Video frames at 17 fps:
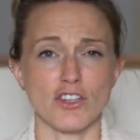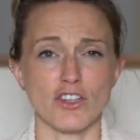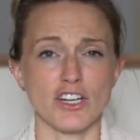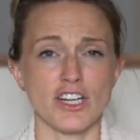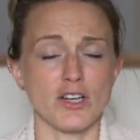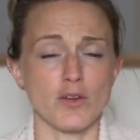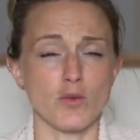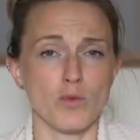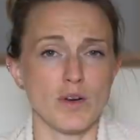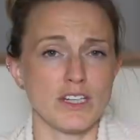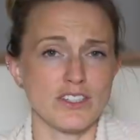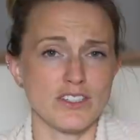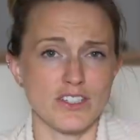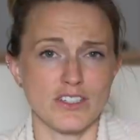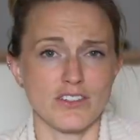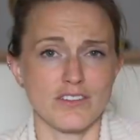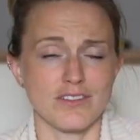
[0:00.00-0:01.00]
learning when
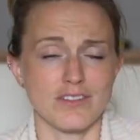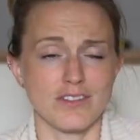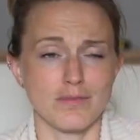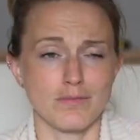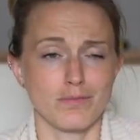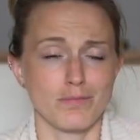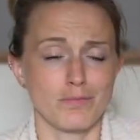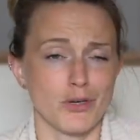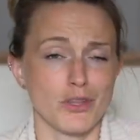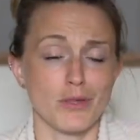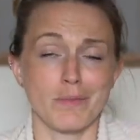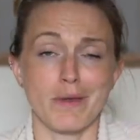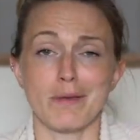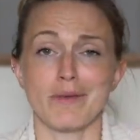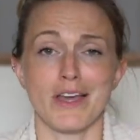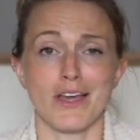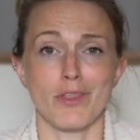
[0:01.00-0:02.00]
to put the
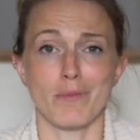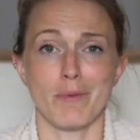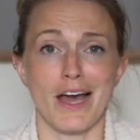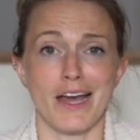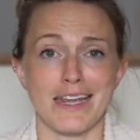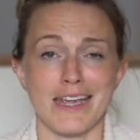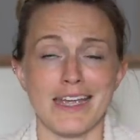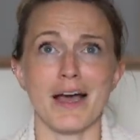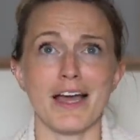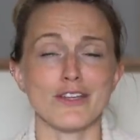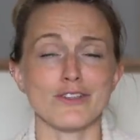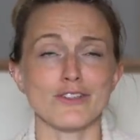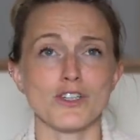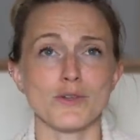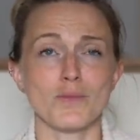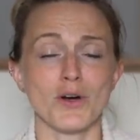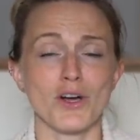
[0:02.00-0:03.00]
baby on the potty. I
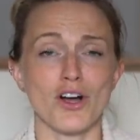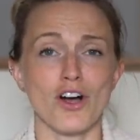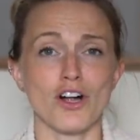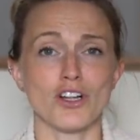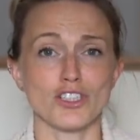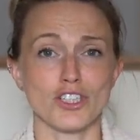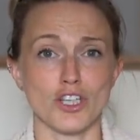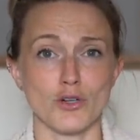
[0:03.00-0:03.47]
used a book called